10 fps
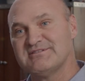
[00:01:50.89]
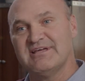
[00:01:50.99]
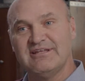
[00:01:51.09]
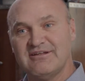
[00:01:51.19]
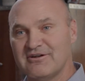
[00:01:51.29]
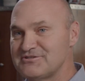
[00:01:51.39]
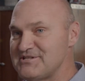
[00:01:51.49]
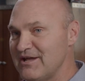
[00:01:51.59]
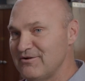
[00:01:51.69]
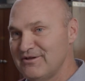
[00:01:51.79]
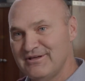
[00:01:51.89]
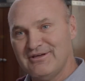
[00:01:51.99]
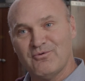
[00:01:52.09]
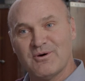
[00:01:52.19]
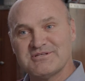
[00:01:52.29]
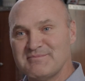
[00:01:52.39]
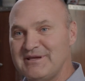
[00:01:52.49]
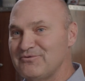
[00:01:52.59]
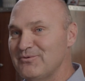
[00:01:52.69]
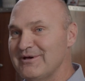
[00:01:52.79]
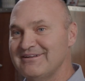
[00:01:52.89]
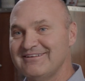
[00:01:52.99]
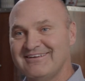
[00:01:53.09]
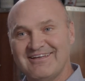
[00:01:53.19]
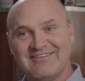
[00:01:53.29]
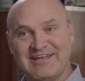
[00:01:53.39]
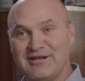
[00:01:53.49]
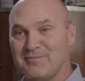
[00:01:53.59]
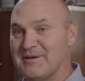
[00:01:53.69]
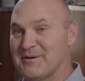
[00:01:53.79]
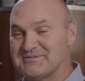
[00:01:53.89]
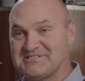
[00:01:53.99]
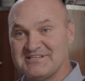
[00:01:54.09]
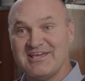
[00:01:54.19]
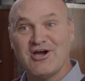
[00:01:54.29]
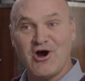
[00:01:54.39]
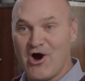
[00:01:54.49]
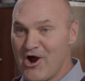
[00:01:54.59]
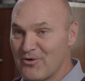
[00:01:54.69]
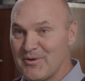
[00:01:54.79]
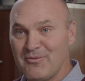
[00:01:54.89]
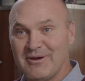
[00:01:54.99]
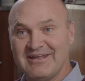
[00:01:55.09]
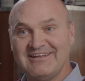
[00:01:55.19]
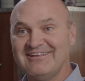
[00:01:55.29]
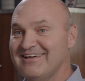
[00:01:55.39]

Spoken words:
They need to understand what does it mean to win. They need to be able to see, are we winning?